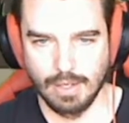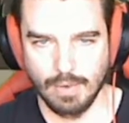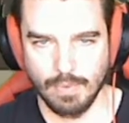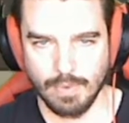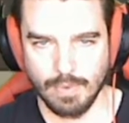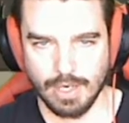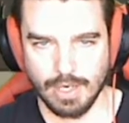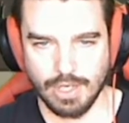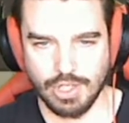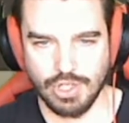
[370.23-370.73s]
We're
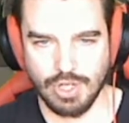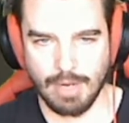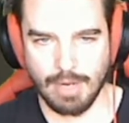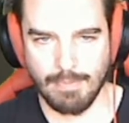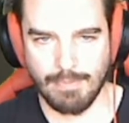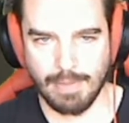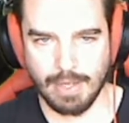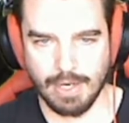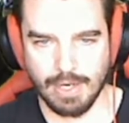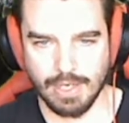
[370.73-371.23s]
going to
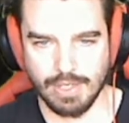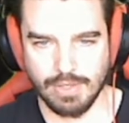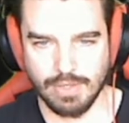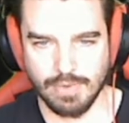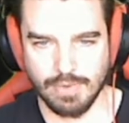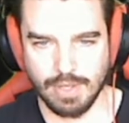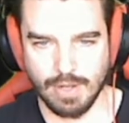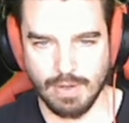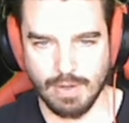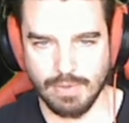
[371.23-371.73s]
jump in and do
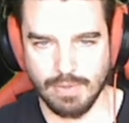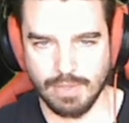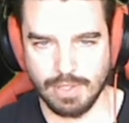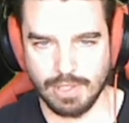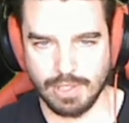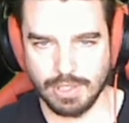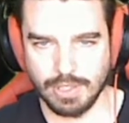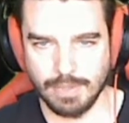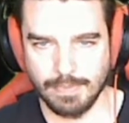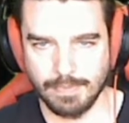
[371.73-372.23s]

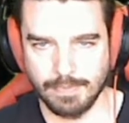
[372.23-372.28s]
those.